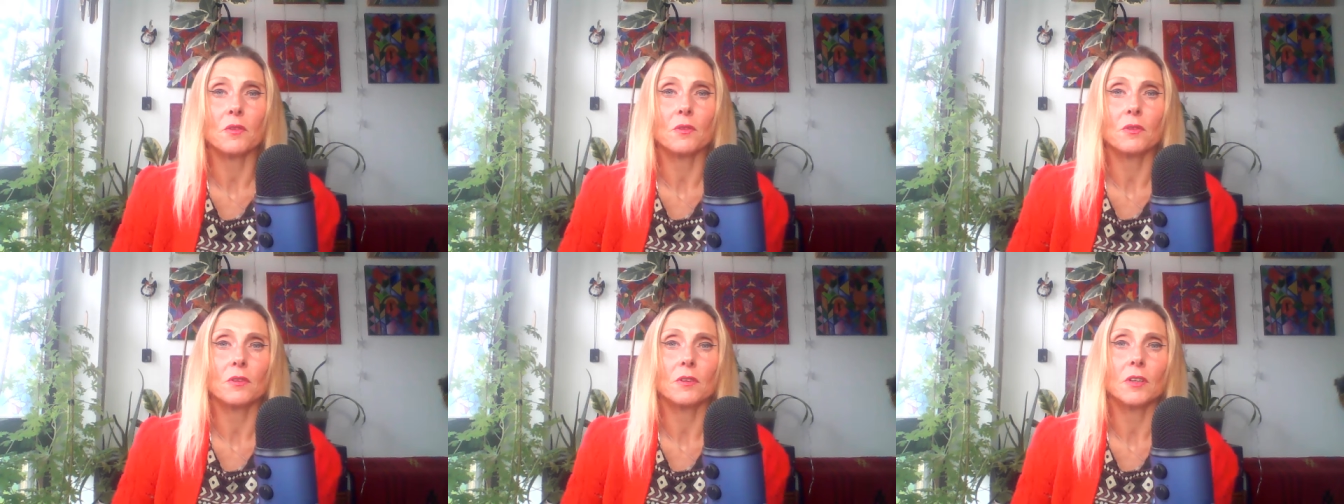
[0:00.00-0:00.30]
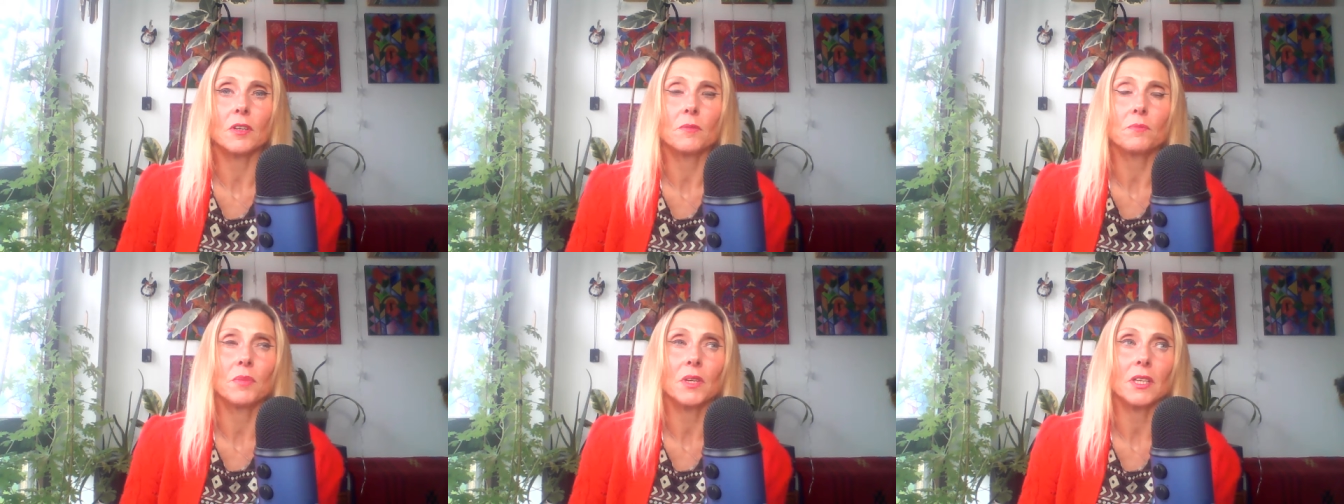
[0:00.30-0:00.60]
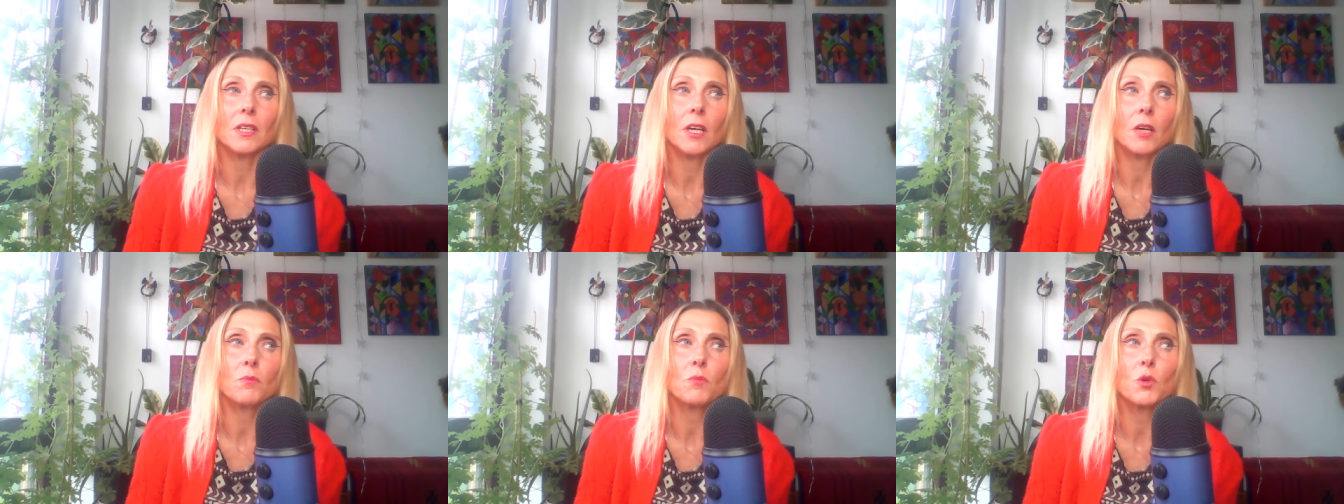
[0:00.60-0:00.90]
or
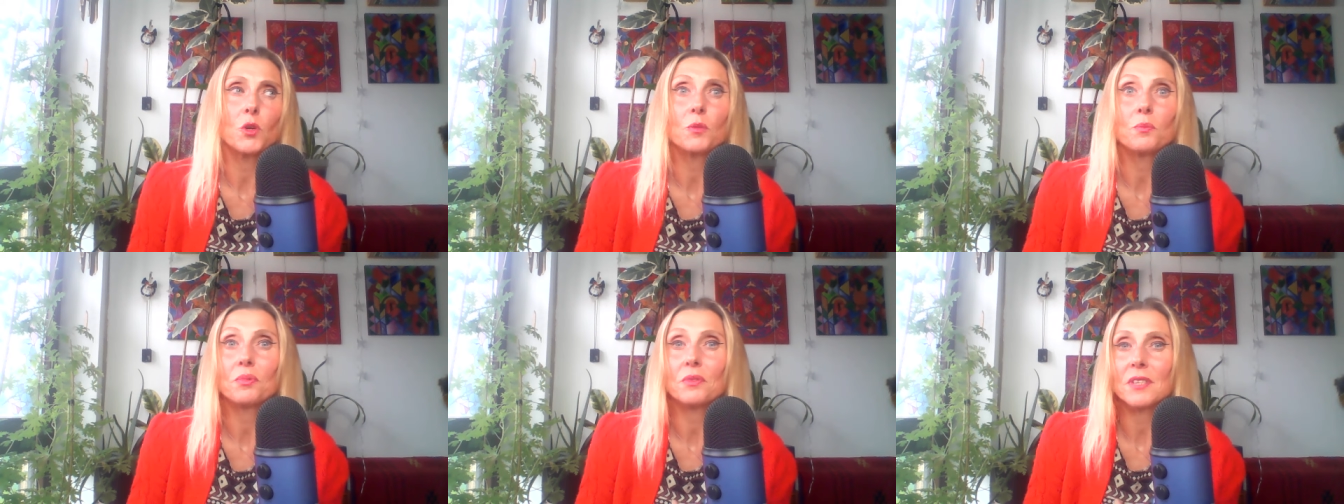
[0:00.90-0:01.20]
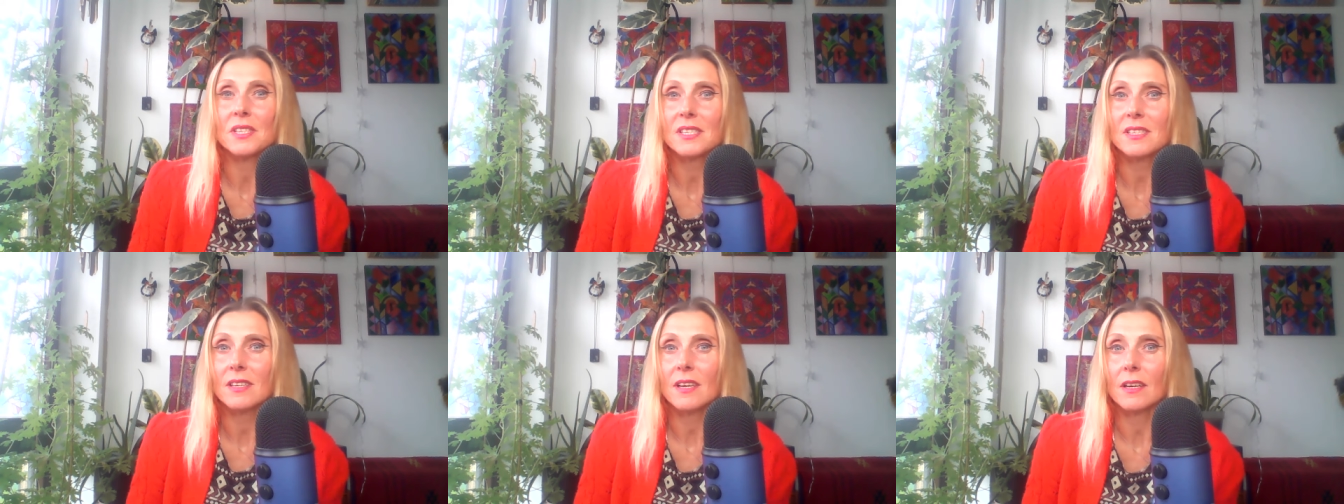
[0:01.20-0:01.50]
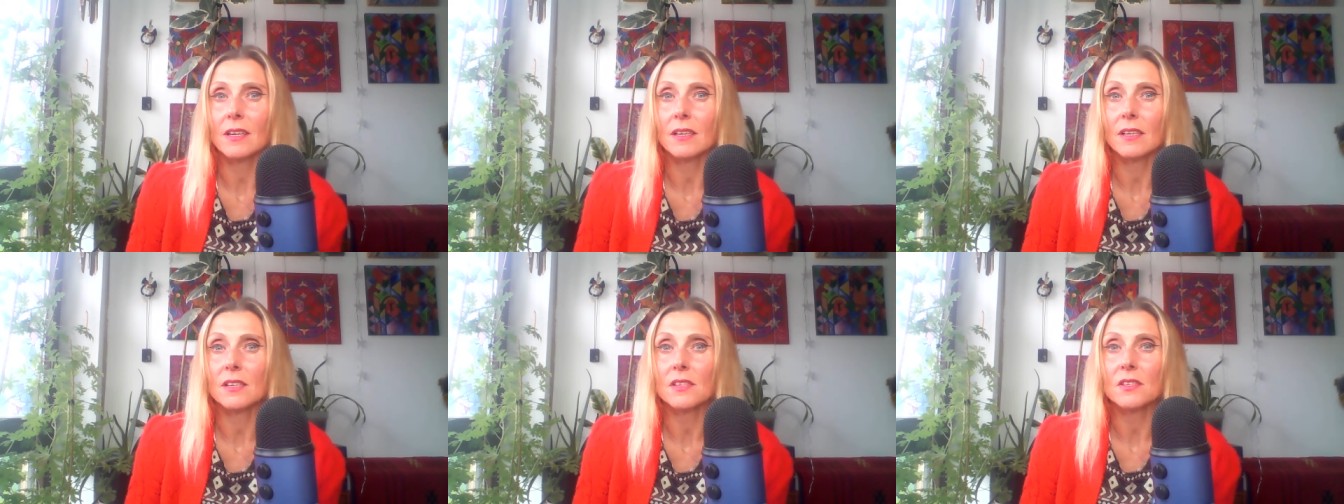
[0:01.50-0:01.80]
being more
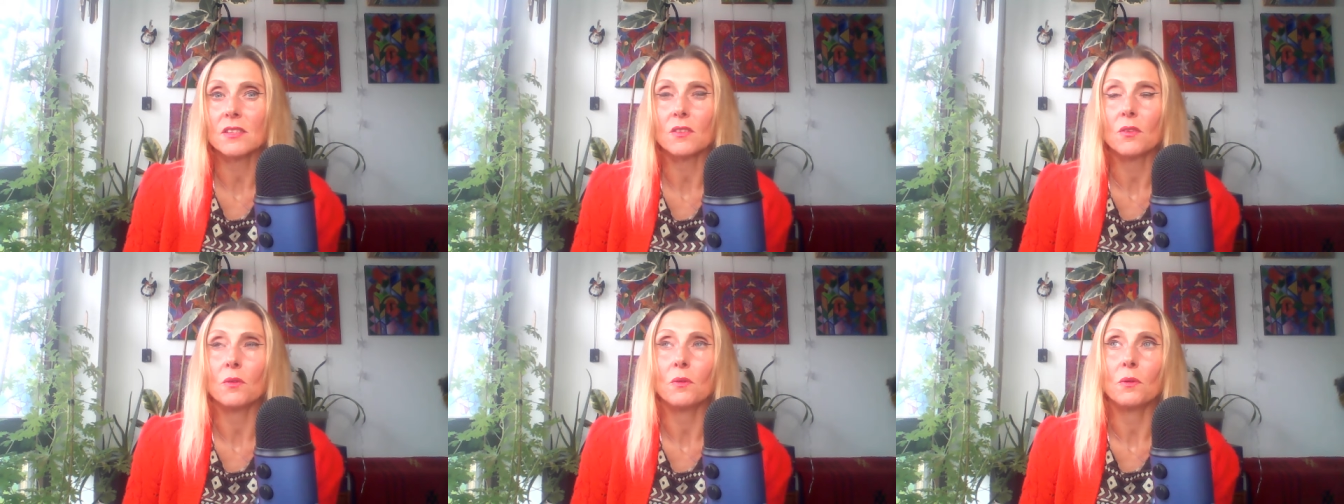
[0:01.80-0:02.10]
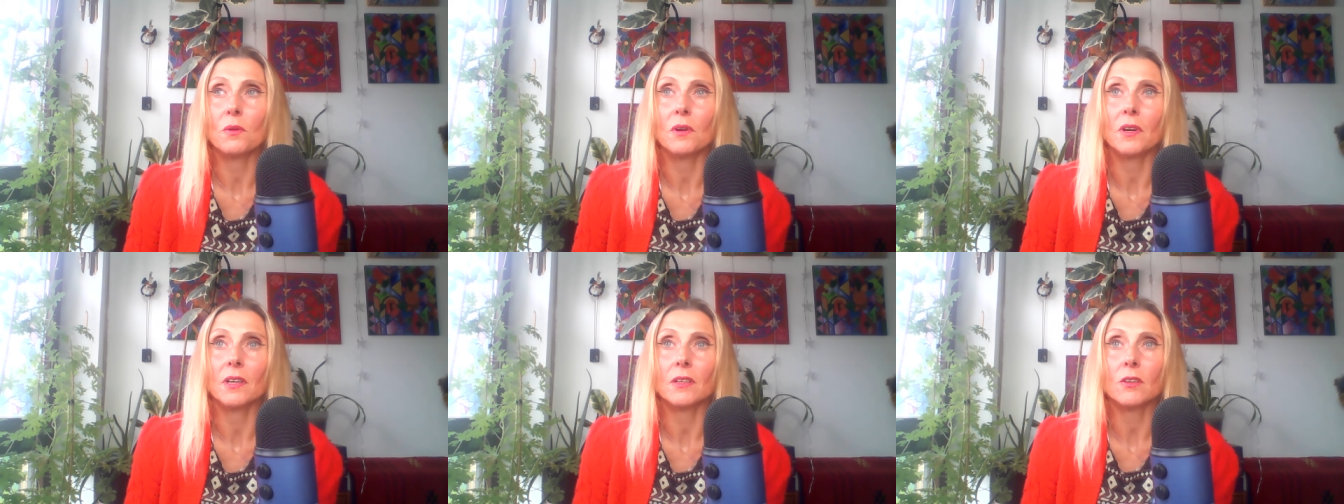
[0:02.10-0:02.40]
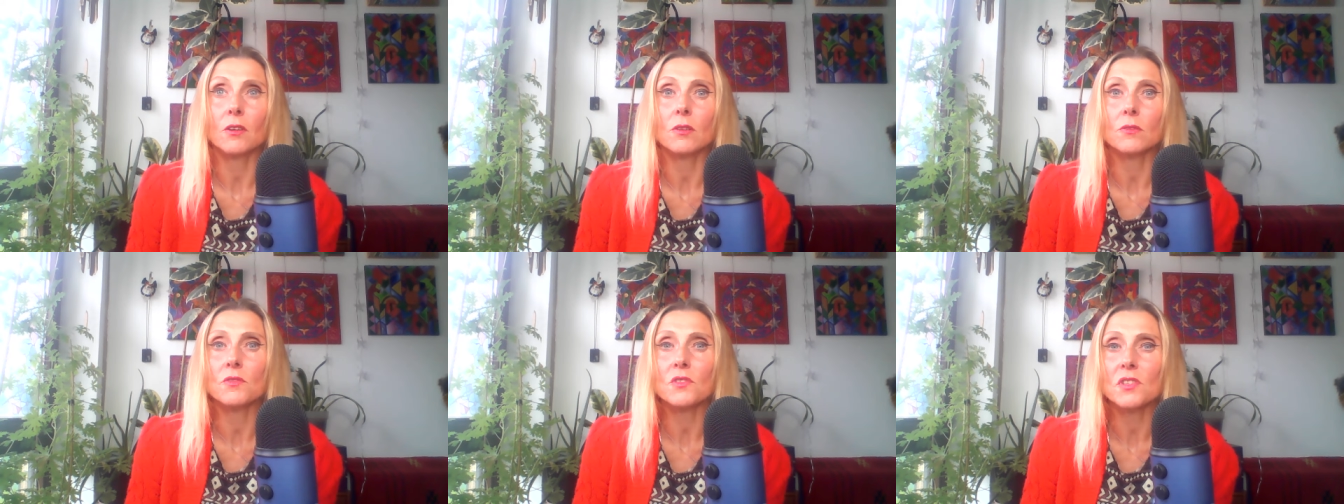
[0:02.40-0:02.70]
precise or
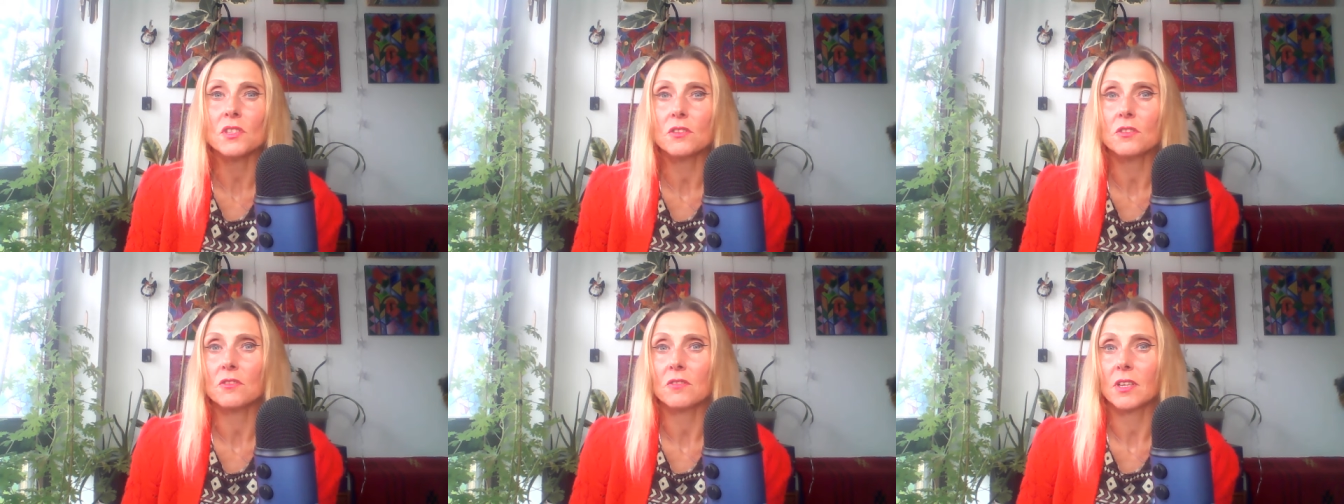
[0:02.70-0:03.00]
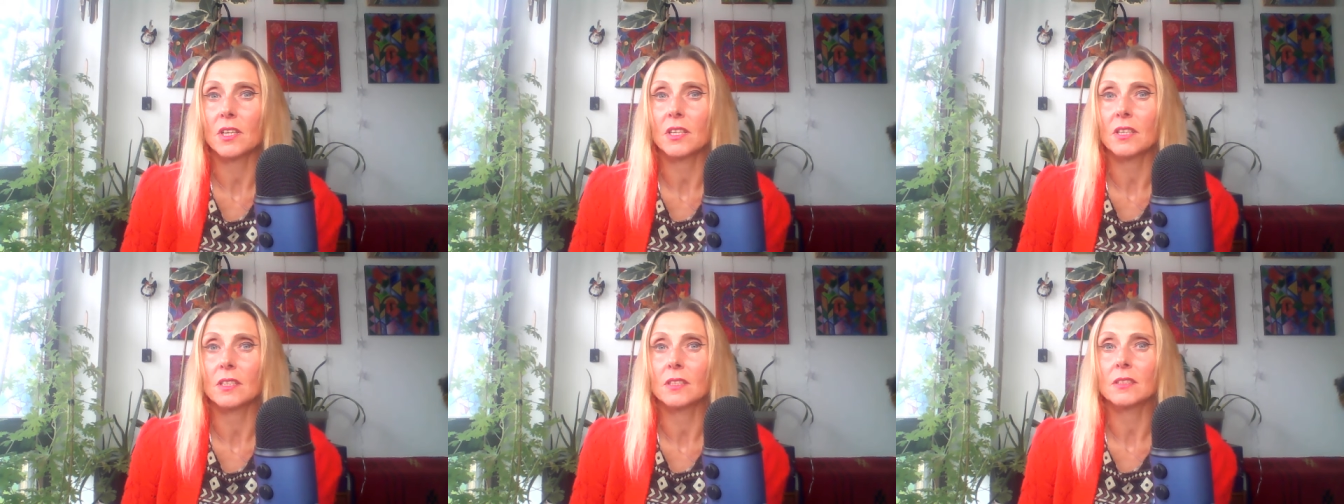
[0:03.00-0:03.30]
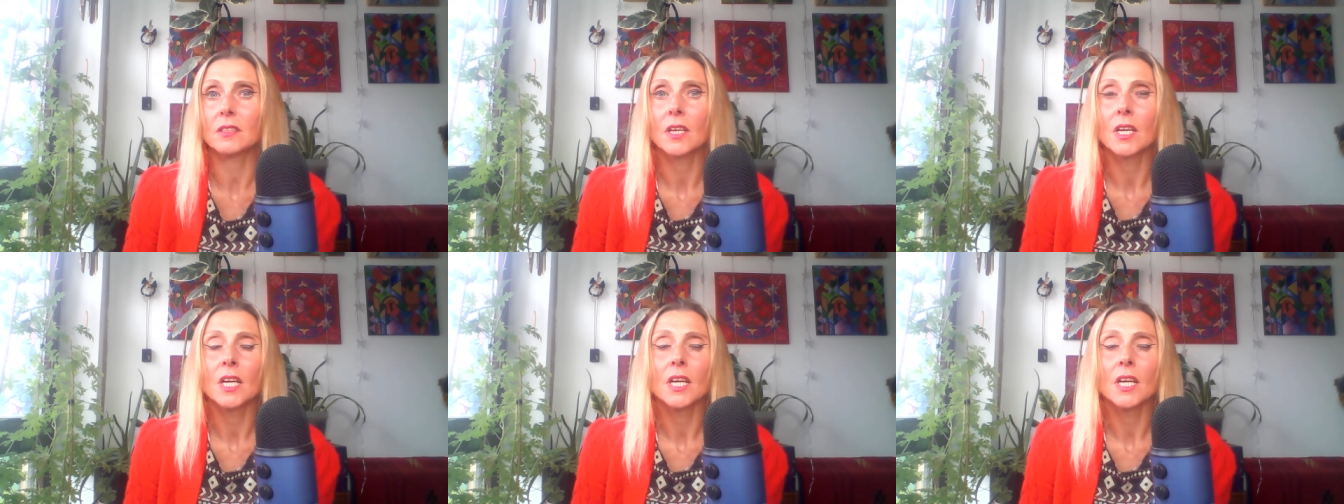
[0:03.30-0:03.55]
concentrated